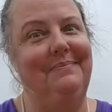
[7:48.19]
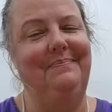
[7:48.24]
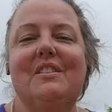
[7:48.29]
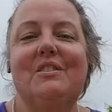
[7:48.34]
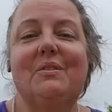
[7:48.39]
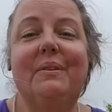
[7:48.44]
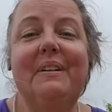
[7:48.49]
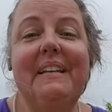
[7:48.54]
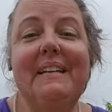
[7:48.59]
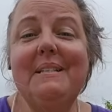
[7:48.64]

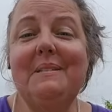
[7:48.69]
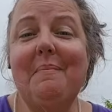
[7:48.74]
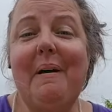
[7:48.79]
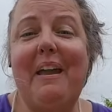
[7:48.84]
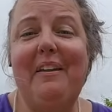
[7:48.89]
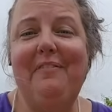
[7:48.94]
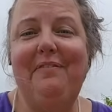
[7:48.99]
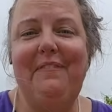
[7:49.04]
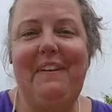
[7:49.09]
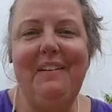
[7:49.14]
So it is
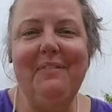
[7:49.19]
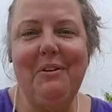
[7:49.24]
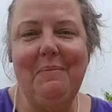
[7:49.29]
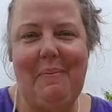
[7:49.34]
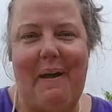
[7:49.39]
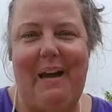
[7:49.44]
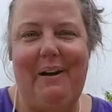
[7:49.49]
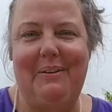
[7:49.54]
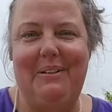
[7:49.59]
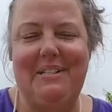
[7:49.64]
my favorite
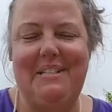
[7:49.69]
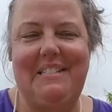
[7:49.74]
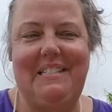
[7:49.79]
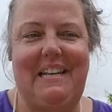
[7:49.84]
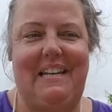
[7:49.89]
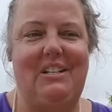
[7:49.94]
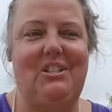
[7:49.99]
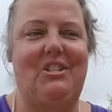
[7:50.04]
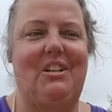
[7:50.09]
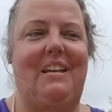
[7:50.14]
power
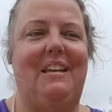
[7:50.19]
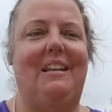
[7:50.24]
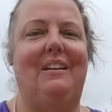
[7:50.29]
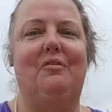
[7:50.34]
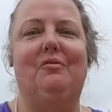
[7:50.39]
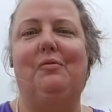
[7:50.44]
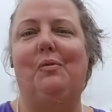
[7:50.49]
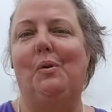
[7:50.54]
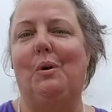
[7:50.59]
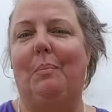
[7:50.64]
station
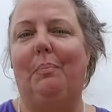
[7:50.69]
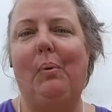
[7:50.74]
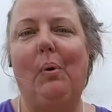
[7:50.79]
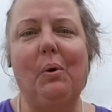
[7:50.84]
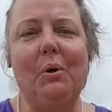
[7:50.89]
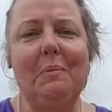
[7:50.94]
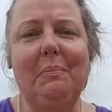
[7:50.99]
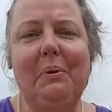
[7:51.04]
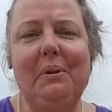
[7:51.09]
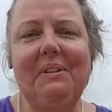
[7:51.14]
for
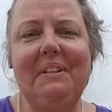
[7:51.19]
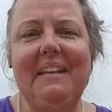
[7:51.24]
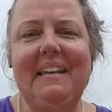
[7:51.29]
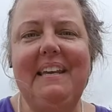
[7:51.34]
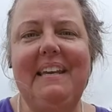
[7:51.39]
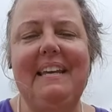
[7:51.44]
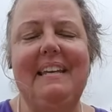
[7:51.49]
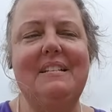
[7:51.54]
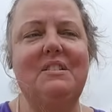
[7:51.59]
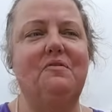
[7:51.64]

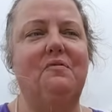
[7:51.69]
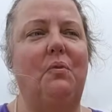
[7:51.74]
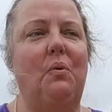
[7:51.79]
portableness,